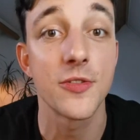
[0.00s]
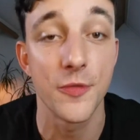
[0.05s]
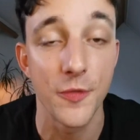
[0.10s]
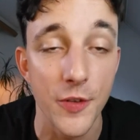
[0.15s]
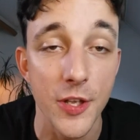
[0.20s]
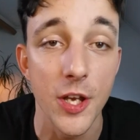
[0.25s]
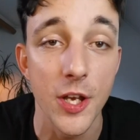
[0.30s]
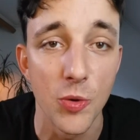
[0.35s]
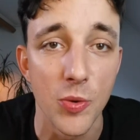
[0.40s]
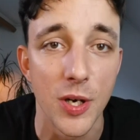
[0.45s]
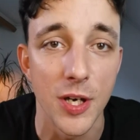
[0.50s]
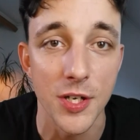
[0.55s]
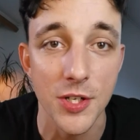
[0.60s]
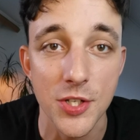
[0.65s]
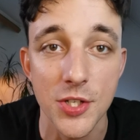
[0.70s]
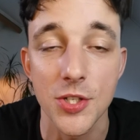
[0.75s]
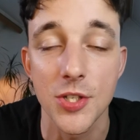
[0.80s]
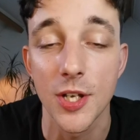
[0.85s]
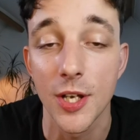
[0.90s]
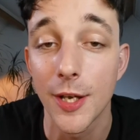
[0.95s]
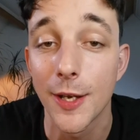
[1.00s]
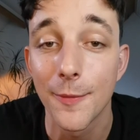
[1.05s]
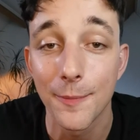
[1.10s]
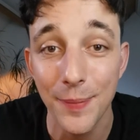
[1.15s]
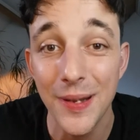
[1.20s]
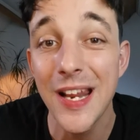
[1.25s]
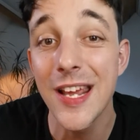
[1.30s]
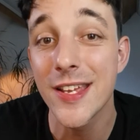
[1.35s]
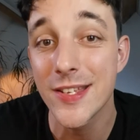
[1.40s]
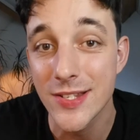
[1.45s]
viewers.
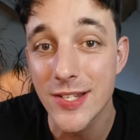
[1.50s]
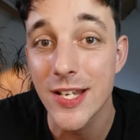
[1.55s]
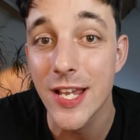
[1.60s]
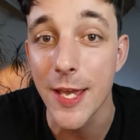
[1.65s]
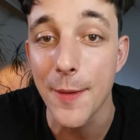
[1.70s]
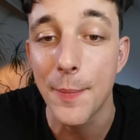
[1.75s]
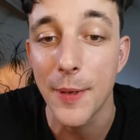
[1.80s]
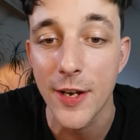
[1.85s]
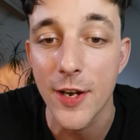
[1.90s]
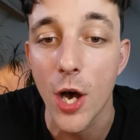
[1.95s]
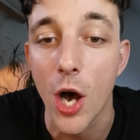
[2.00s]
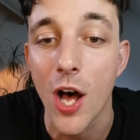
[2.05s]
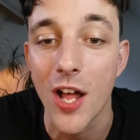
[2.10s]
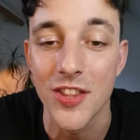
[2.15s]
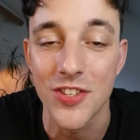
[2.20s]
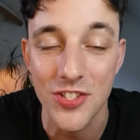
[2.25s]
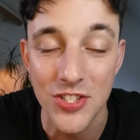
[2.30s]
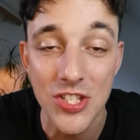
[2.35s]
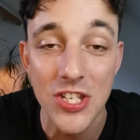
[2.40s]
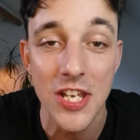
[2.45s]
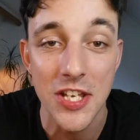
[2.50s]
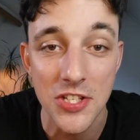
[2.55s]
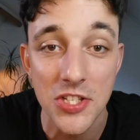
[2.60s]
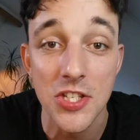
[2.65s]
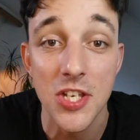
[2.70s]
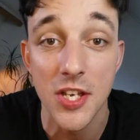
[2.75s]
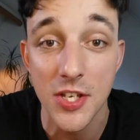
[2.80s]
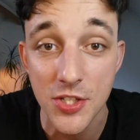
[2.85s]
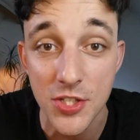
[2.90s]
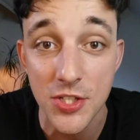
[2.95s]
Please keep it on
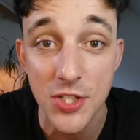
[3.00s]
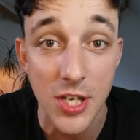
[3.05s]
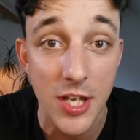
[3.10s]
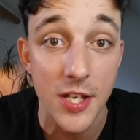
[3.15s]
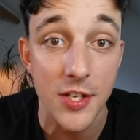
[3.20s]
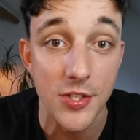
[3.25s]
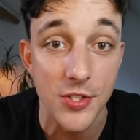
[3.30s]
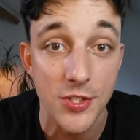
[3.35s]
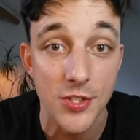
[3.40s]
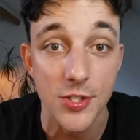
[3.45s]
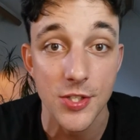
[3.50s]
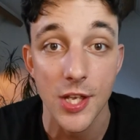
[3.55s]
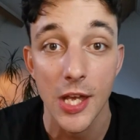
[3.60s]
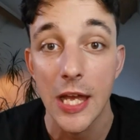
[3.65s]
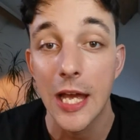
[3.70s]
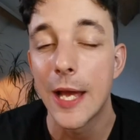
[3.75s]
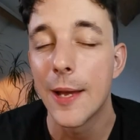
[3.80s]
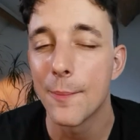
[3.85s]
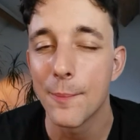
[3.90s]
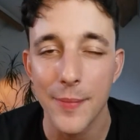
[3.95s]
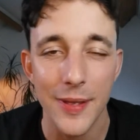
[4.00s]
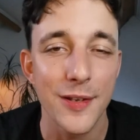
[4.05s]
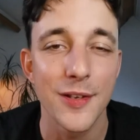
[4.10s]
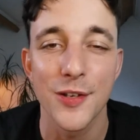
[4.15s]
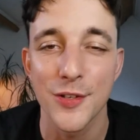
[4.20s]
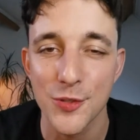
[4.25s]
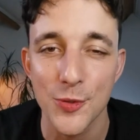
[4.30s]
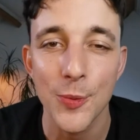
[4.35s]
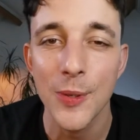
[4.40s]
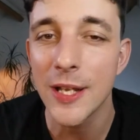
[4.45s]
666
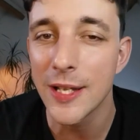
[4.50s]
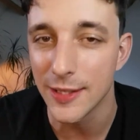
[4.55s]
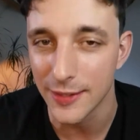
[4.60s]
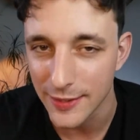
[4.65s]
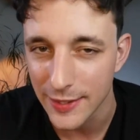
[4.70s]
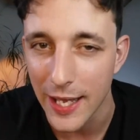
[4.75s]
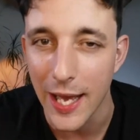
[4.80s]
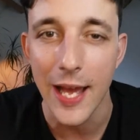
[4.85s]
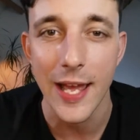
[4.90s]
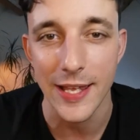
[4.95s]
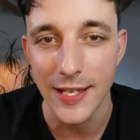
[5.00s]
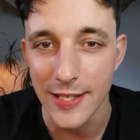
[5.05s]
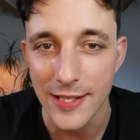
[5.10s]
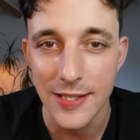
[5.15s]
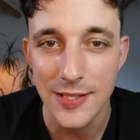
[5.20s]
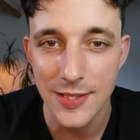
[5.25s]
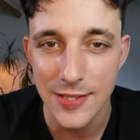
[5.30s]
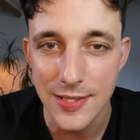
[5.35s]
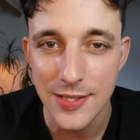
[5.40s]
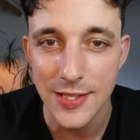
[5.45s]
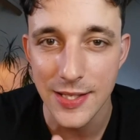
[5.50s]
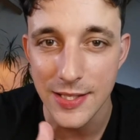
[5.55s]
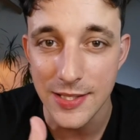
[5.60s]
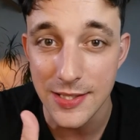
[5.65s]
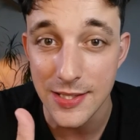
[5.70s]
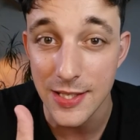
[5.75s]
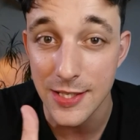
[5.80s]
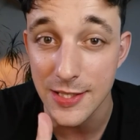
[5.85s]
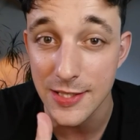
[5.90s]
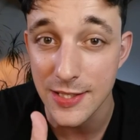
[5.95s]
because we like
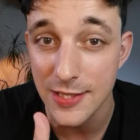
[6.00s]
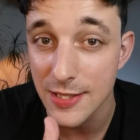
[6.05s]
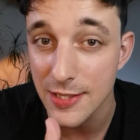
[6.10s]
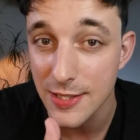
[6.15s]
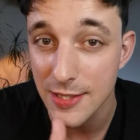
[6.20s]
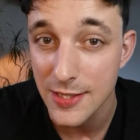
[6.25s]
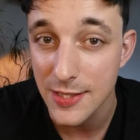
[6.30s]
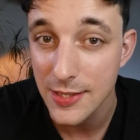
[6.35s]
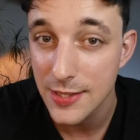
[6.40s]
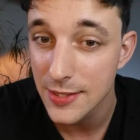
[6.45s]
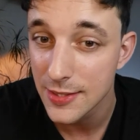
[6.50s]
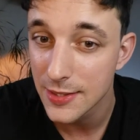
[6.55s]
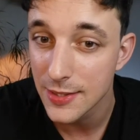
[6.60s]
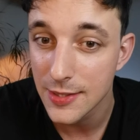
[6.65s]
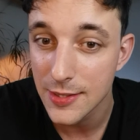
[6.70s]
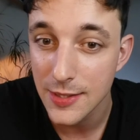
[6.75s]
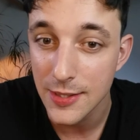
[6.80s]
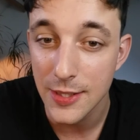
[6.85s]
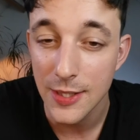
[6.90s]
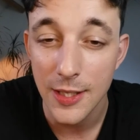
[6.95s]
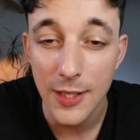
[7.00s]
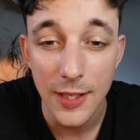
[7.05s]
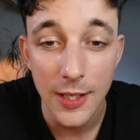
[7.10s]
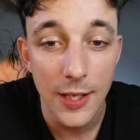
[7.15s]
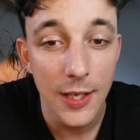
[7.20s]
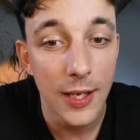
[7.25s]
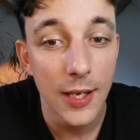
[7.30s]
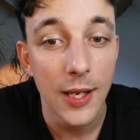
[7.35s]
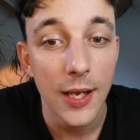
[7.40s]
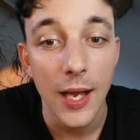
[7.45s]
666.
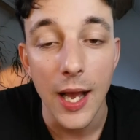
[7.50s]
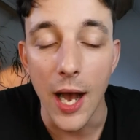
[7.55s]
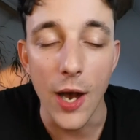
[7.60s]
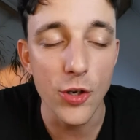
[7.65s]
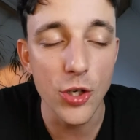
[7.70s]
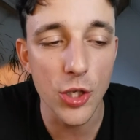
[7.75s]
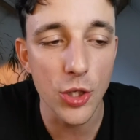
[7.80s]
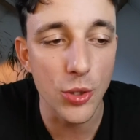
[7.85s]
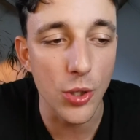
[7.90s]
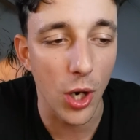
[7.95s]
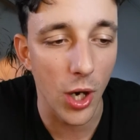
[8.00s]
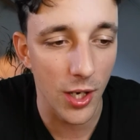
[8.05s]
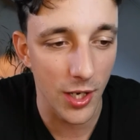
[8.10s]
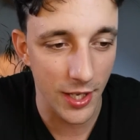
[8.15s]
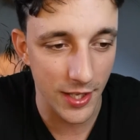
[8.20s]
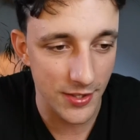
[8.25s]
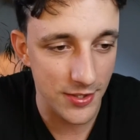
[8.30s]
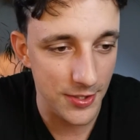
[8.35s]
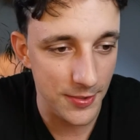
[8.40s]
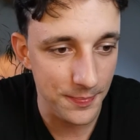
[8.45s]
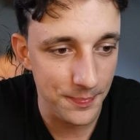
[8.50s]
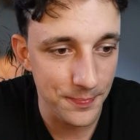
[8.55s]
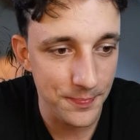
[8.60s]
How do you call it